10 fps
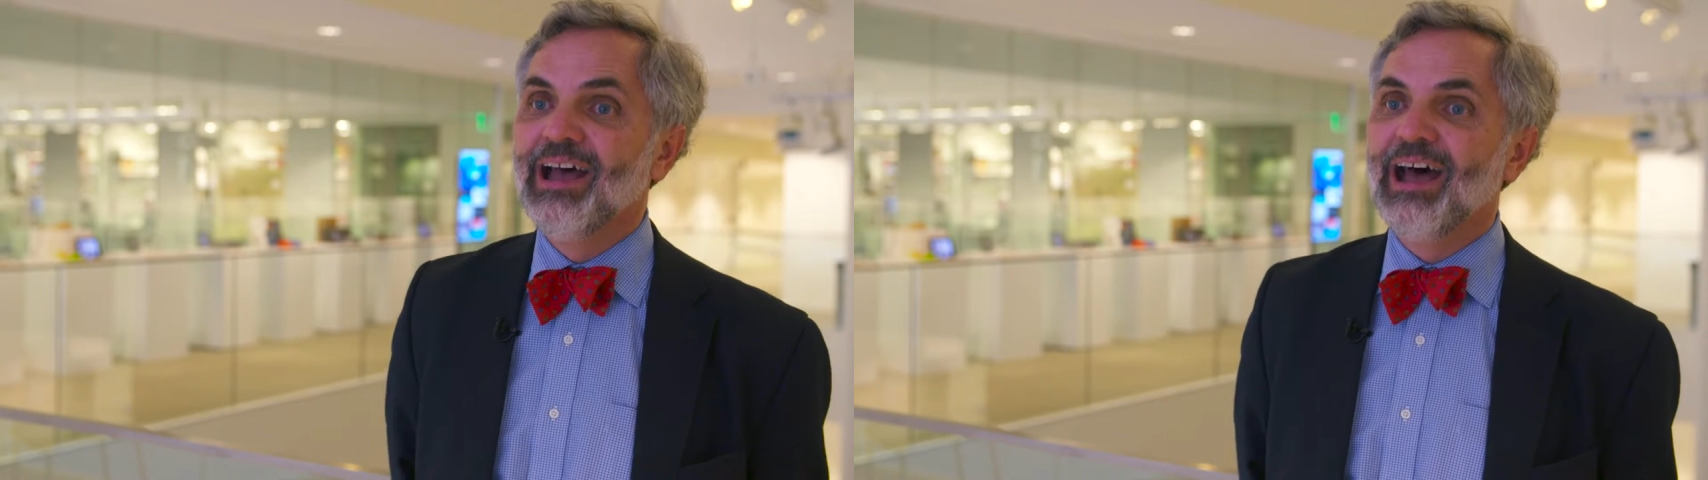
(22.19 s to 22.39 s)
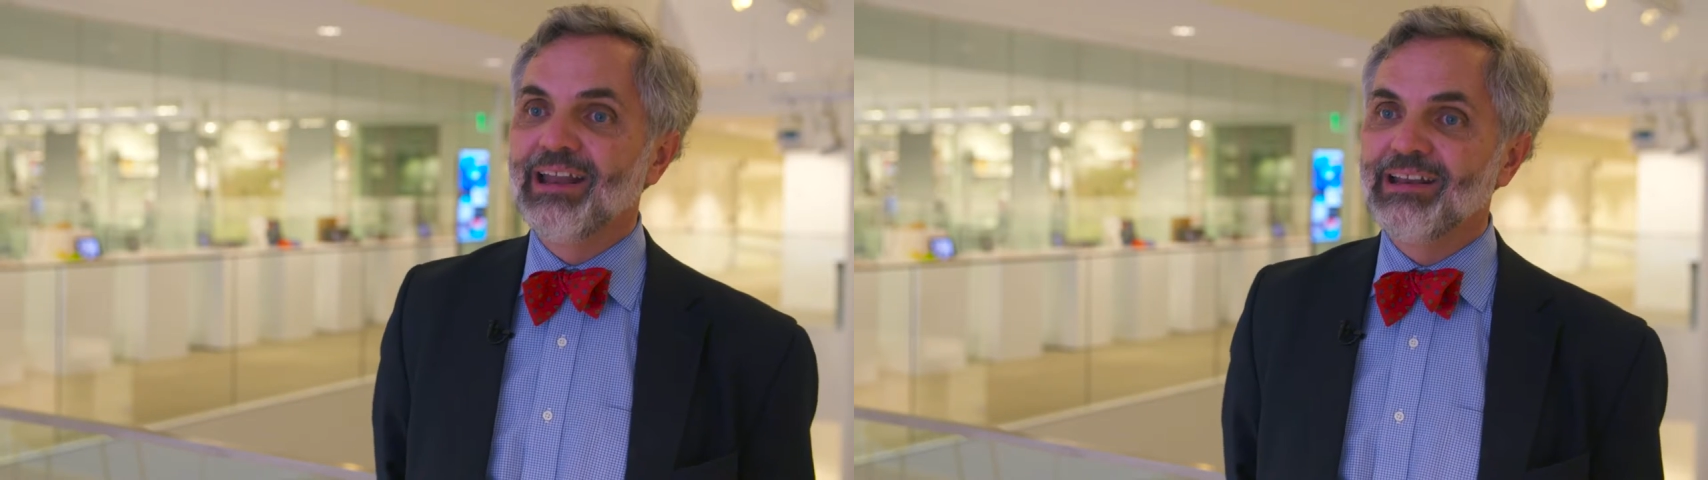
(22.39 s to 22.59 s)

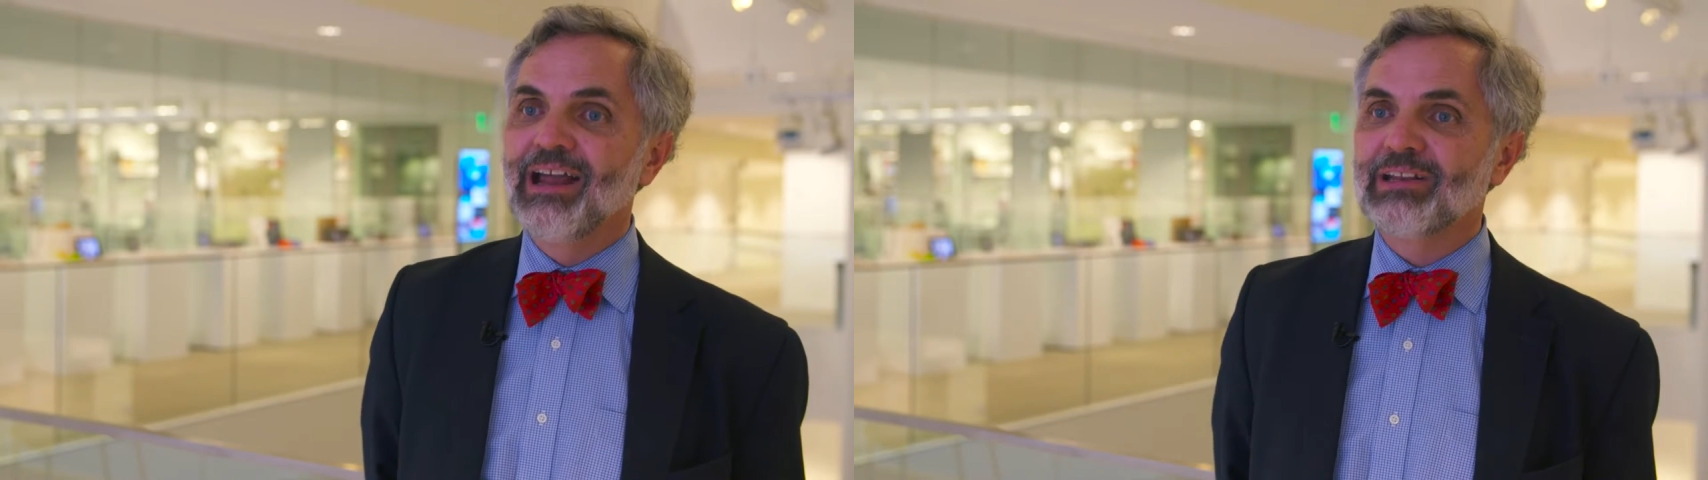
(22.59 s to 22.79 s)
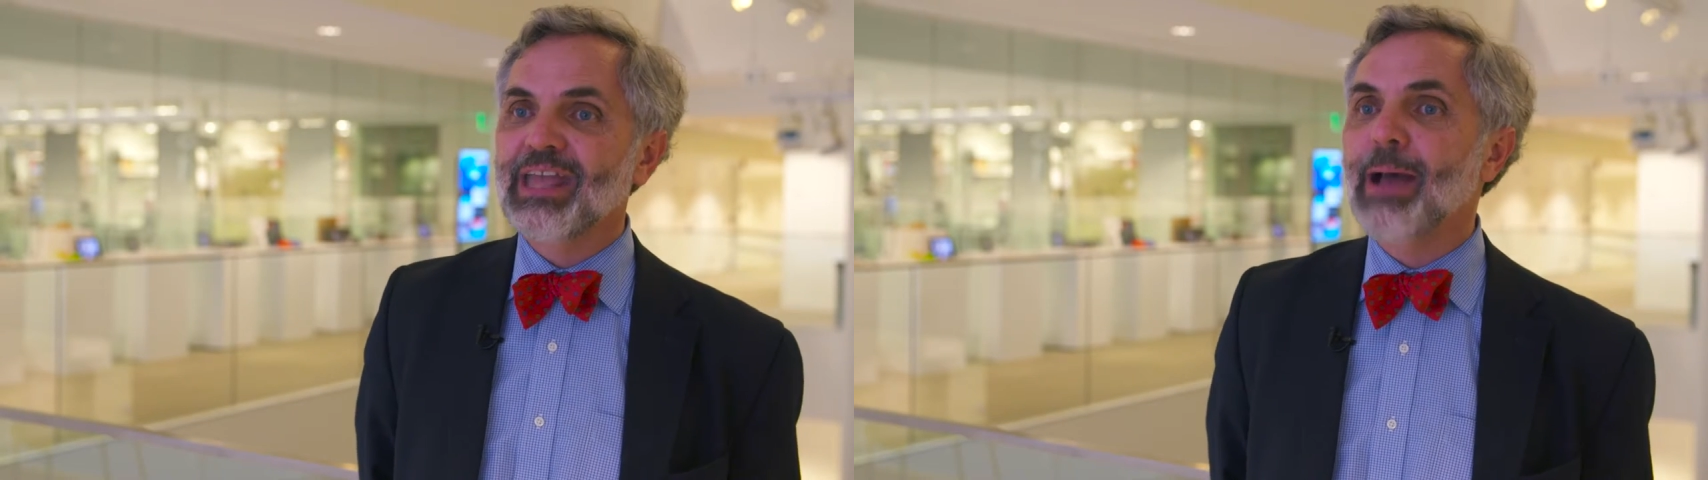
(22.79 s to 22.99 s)
at,
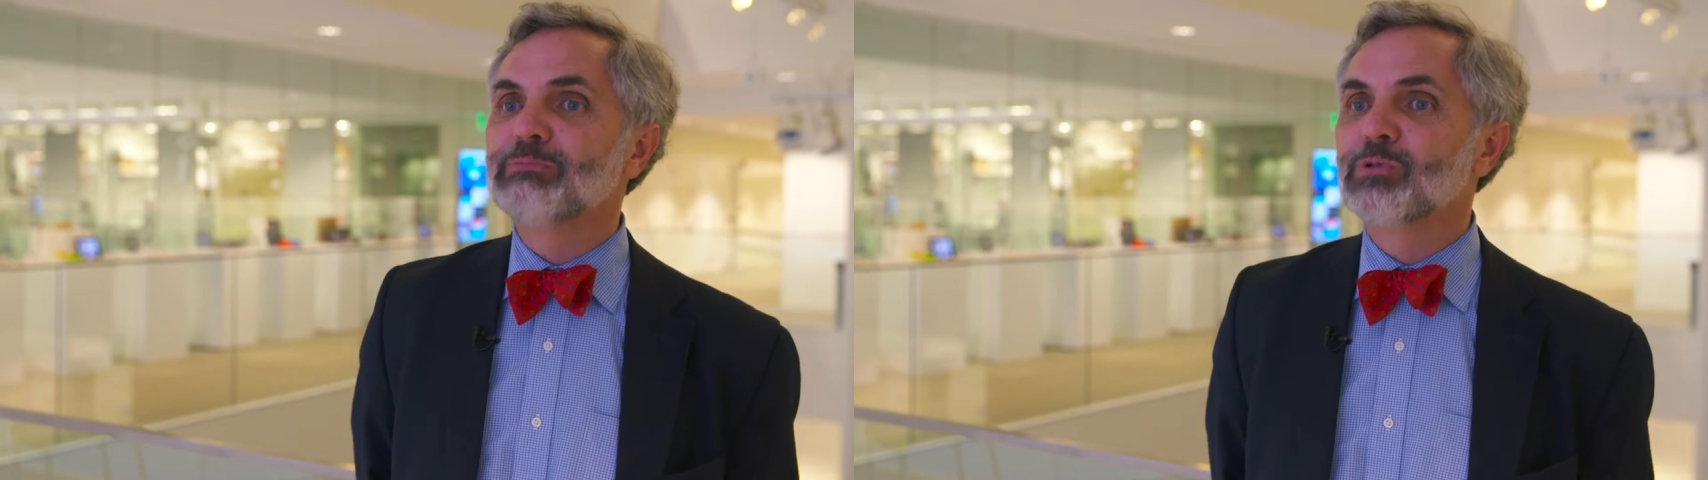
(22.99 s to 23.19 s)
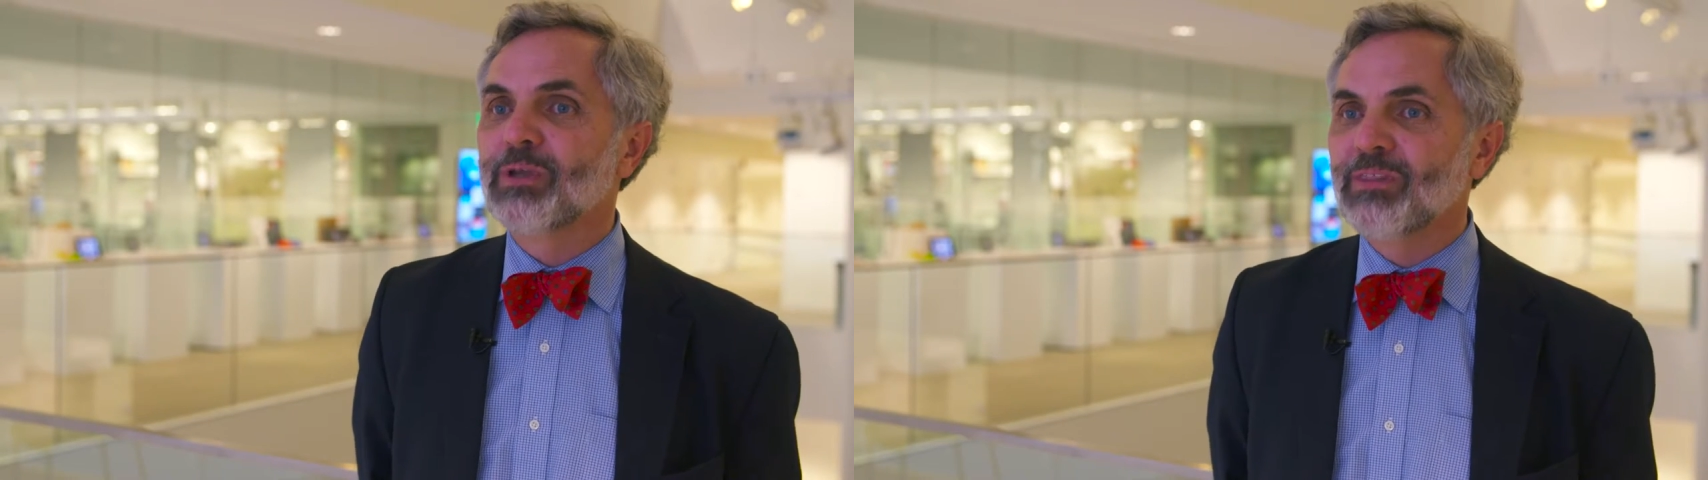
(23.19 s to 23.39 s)
at
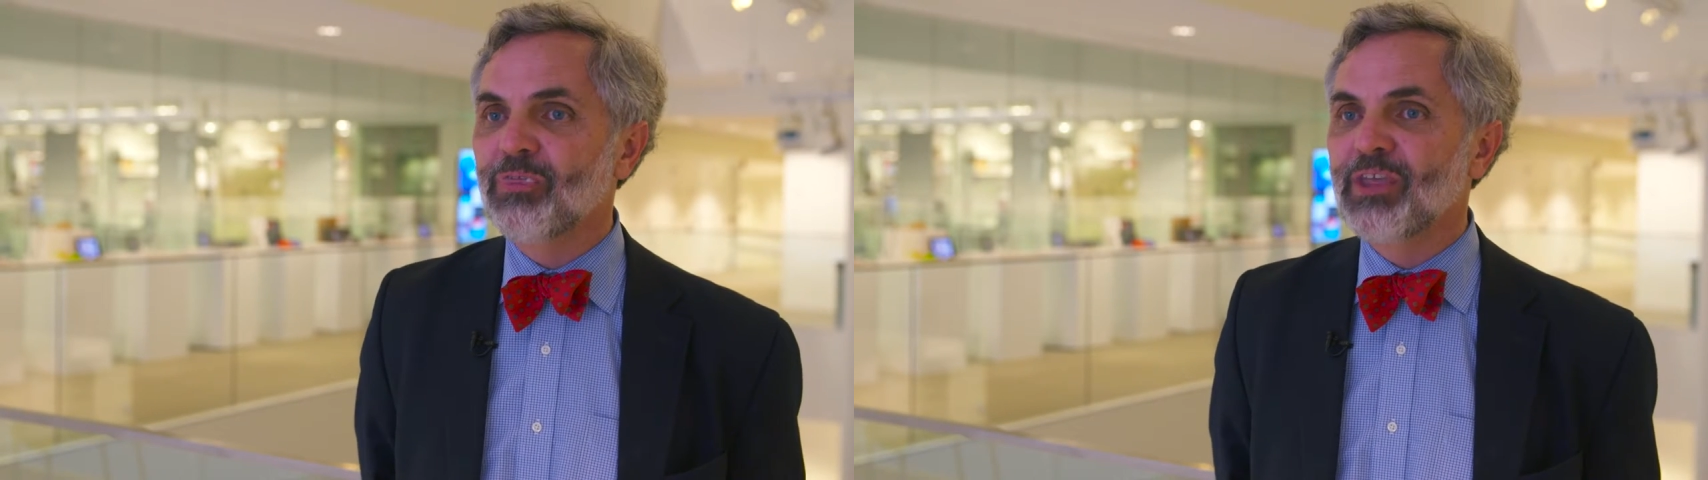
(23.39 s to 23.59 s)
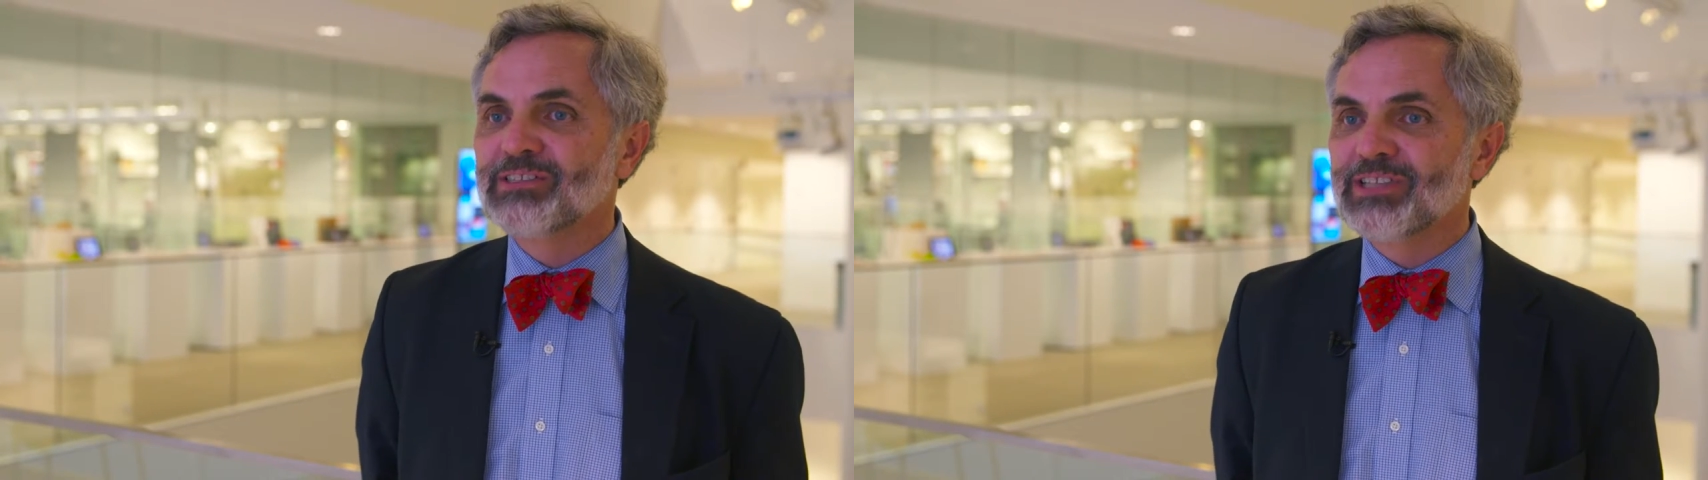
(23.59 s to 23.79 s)
capturing the
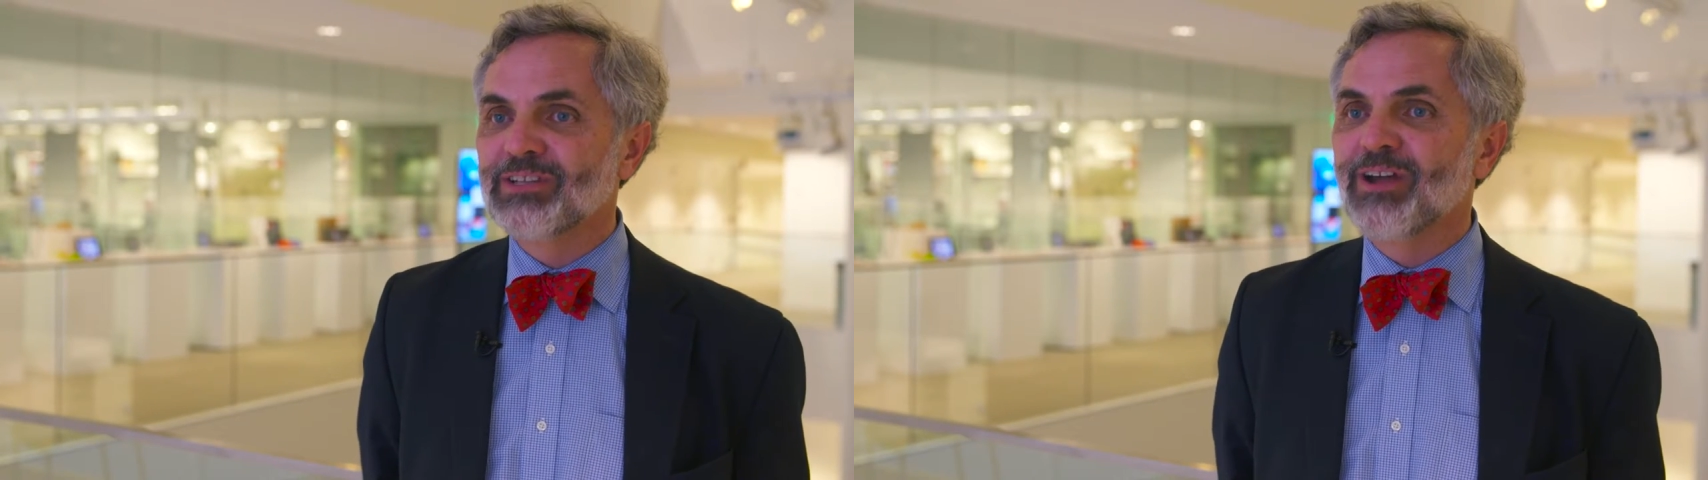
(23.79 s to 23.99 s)
things that